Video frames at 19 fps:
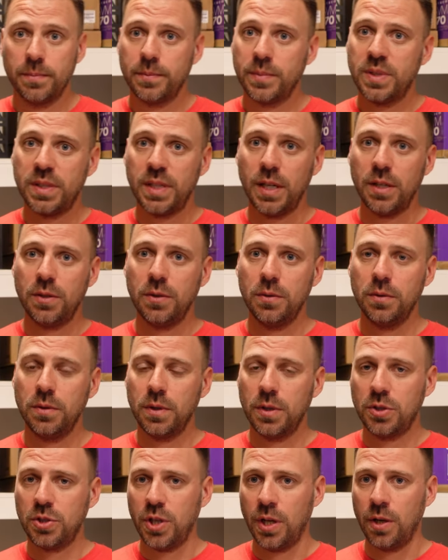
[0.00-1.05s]
Stay tuned to
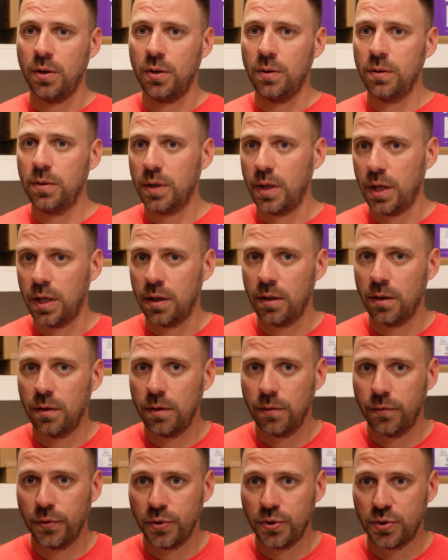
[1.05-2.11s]
the channel, and
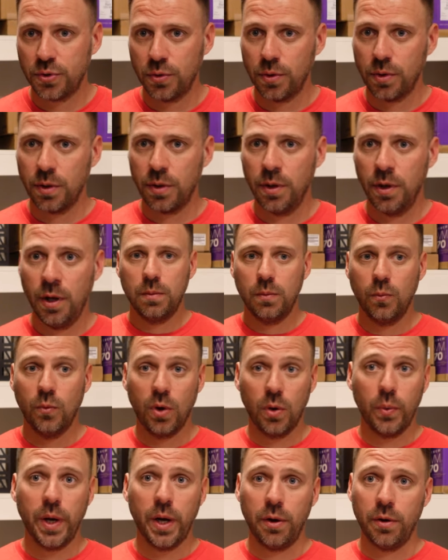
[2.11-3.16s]
for sure,
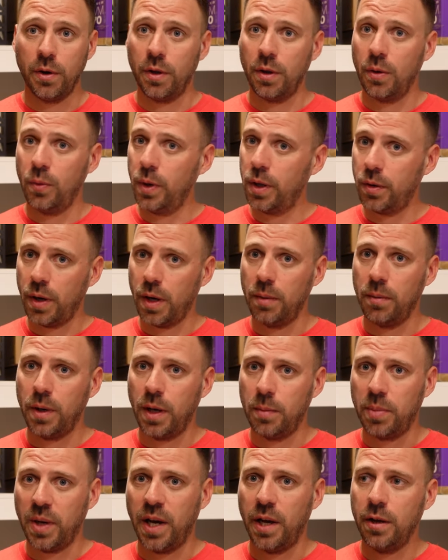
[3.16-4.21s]
one way or another, whether I,
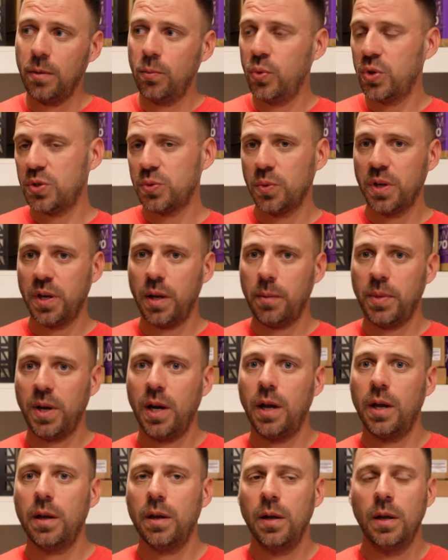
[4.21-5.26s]
I buy them, which one I
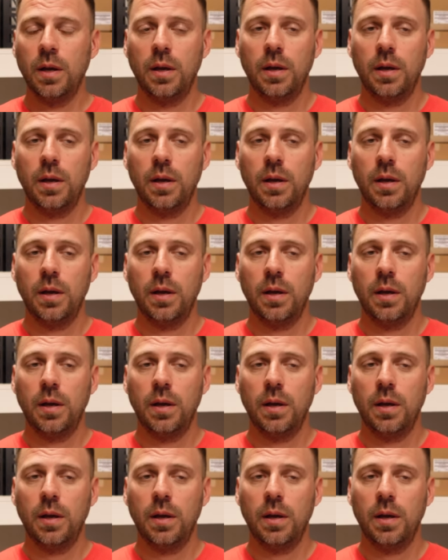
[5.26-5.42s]
buy,